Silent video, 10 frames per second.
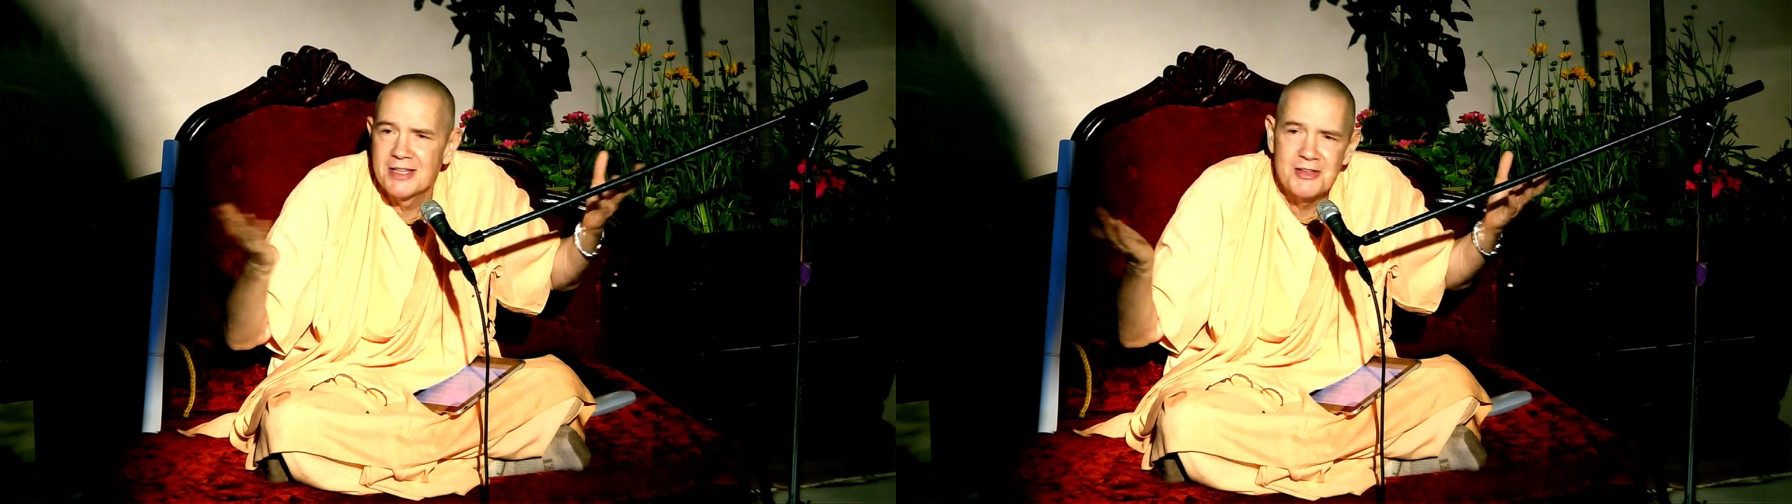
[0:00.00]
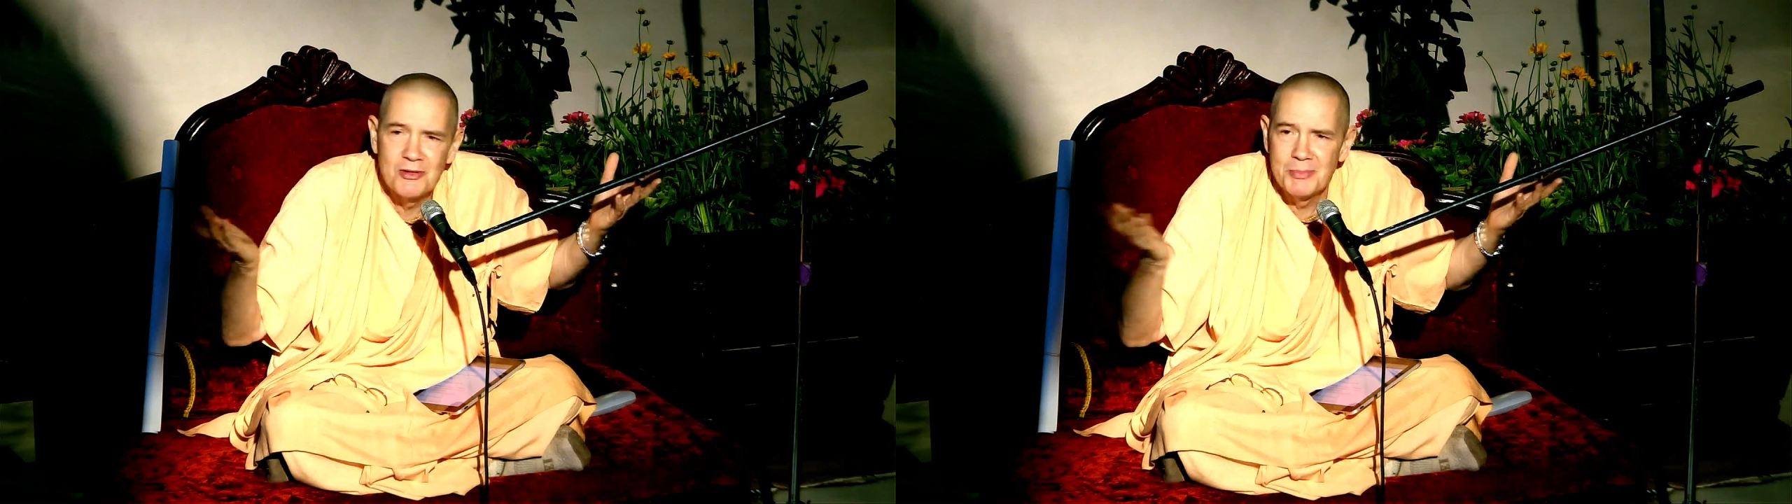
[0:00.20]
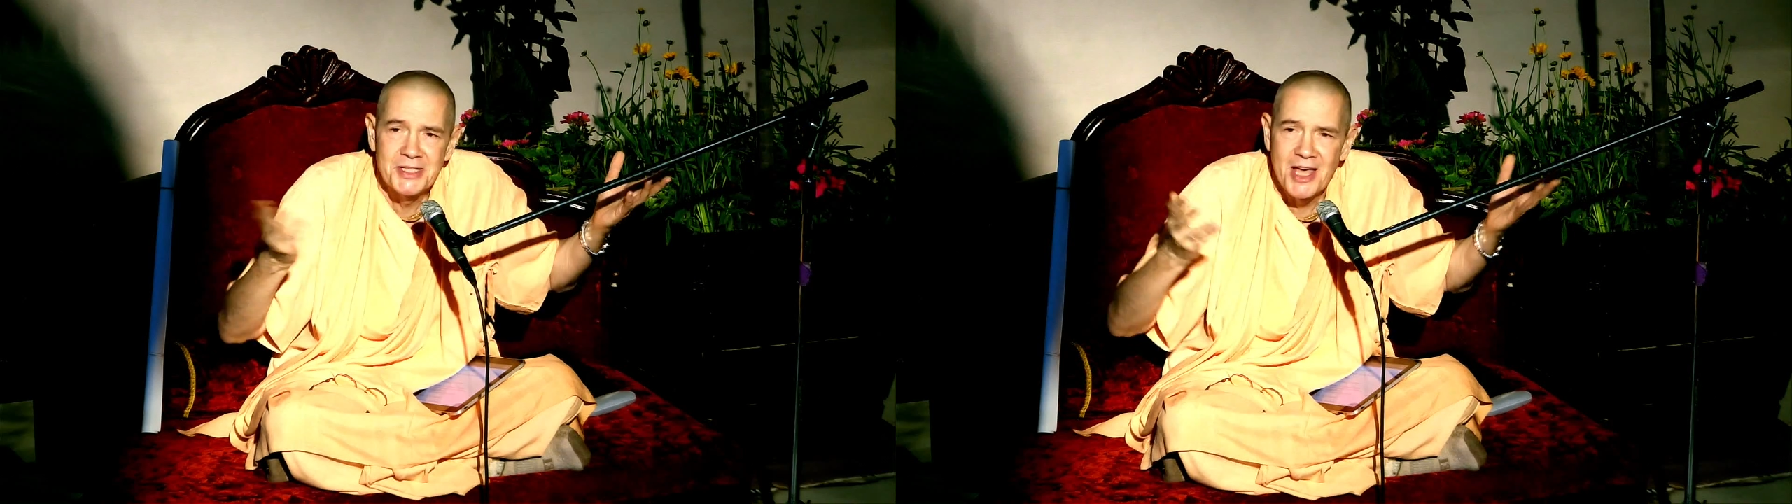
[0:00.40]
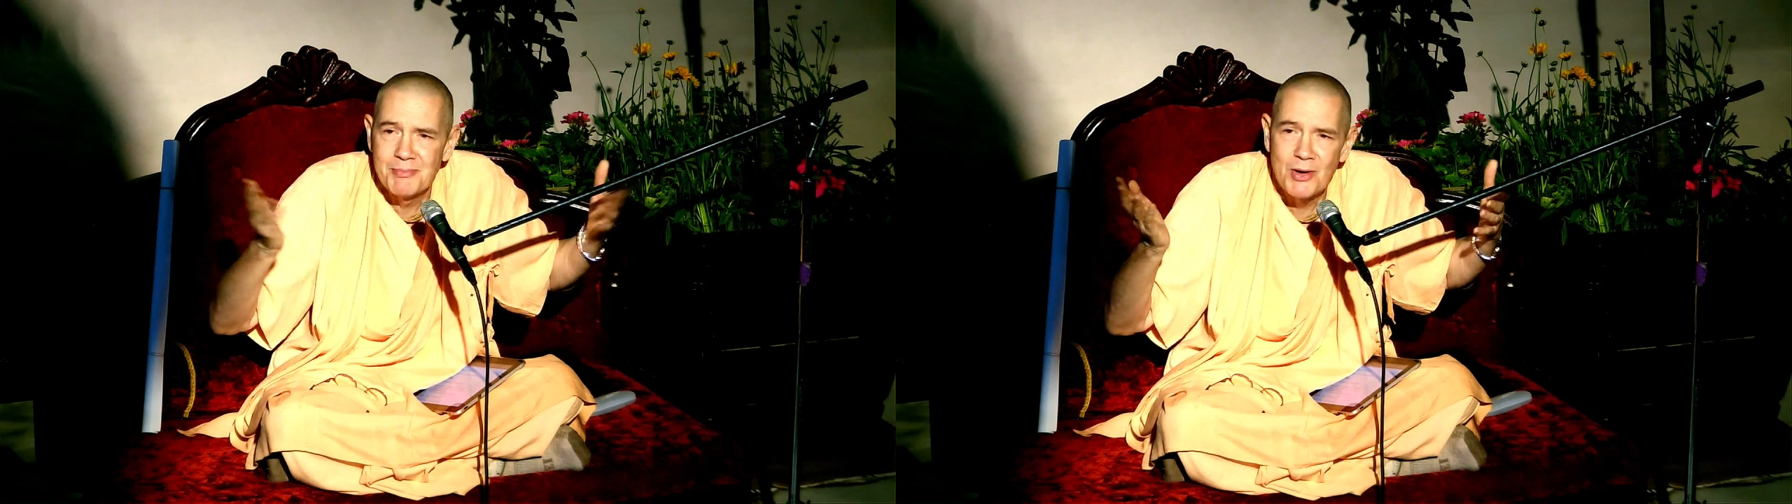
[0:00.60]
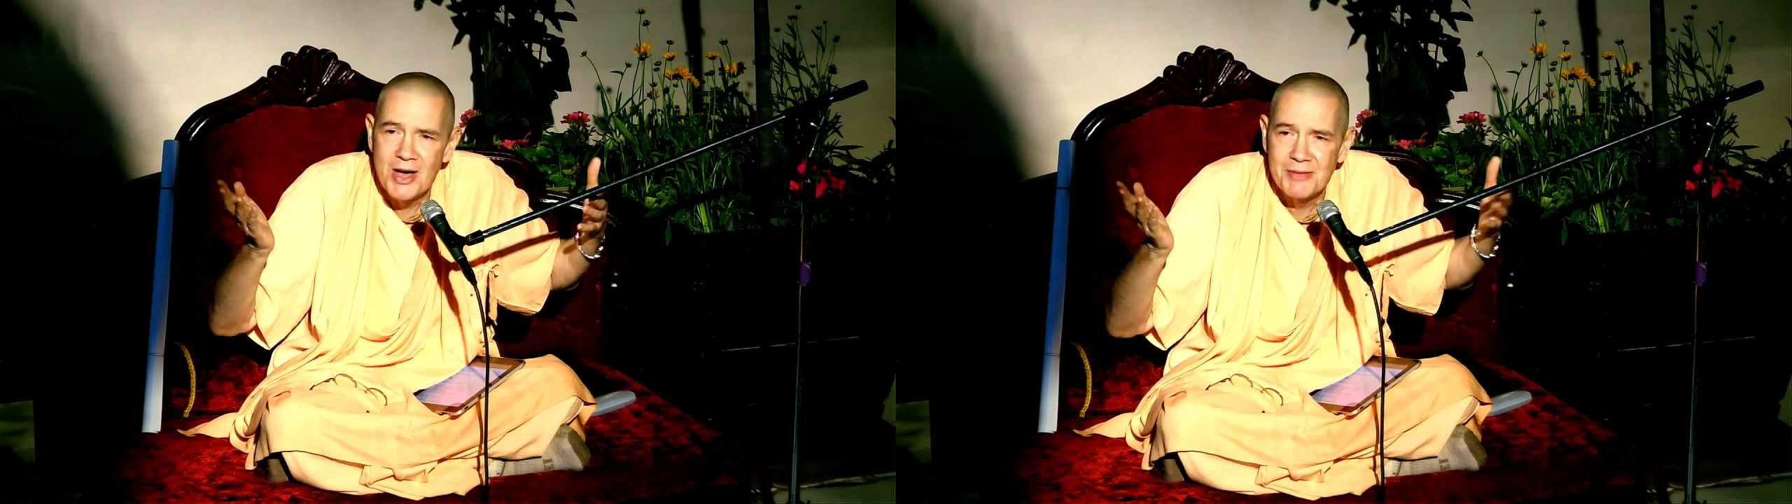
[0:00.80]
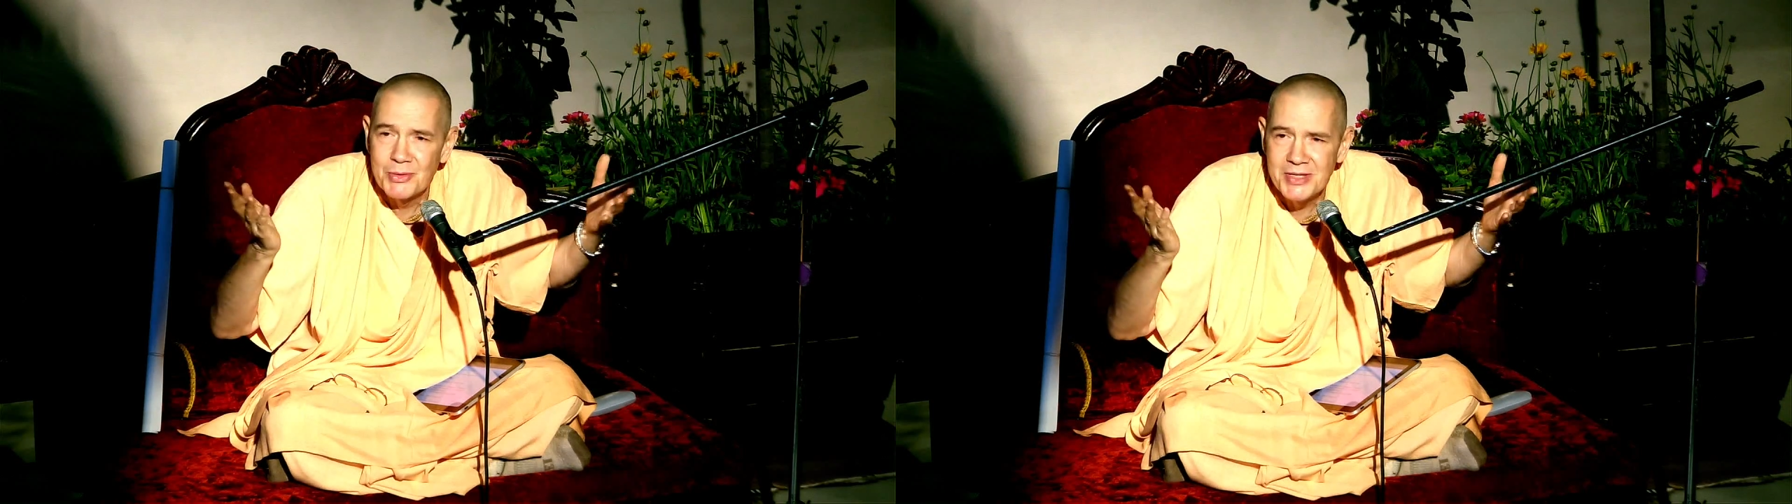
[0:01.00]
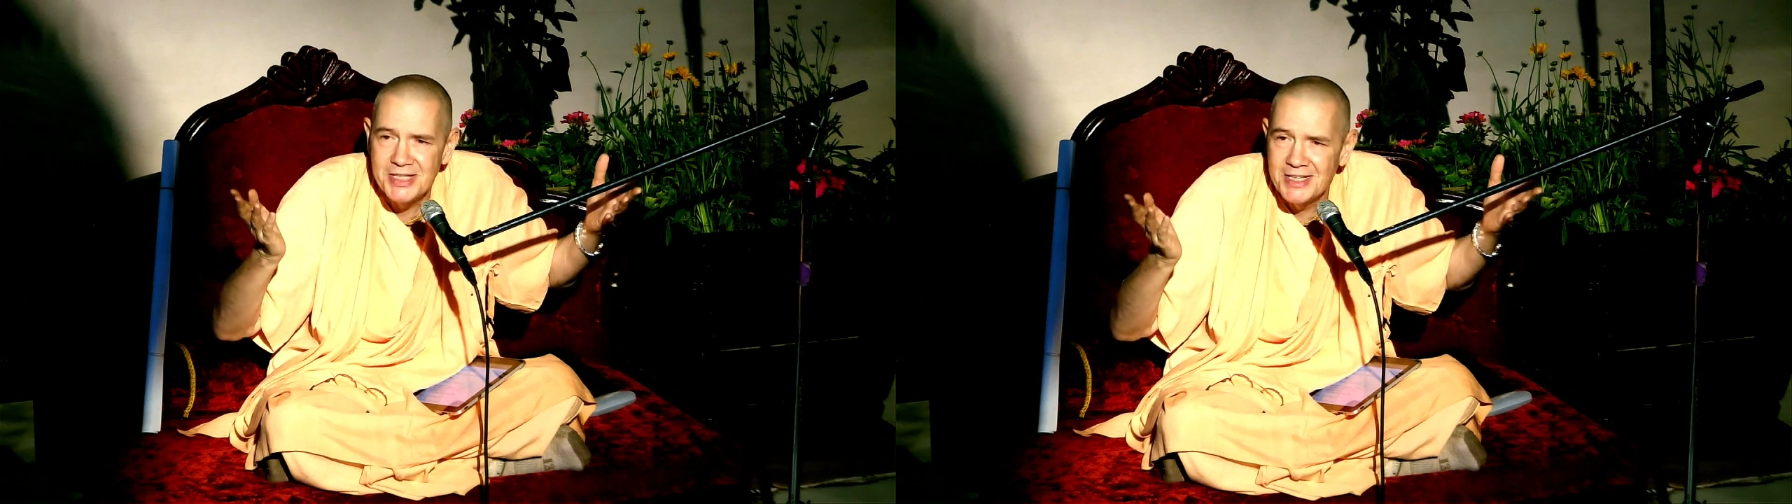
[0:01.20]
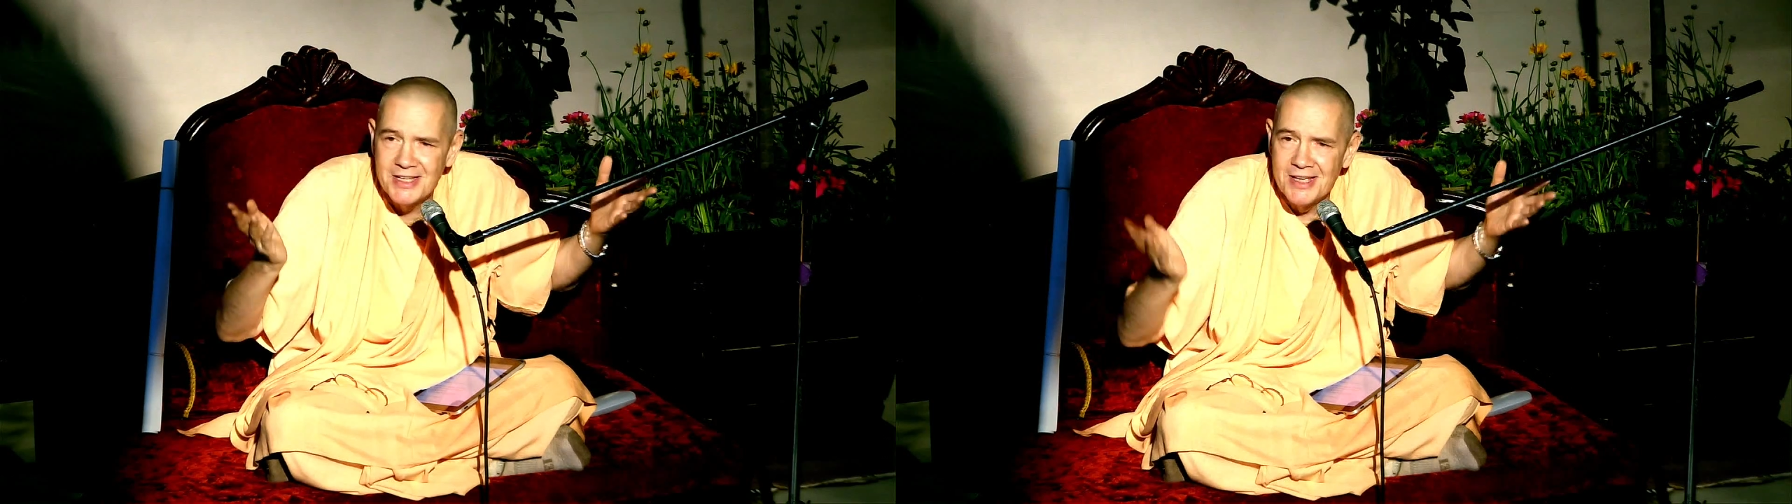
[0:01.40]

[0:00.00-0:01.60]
you know, Madan Mohan Mohini,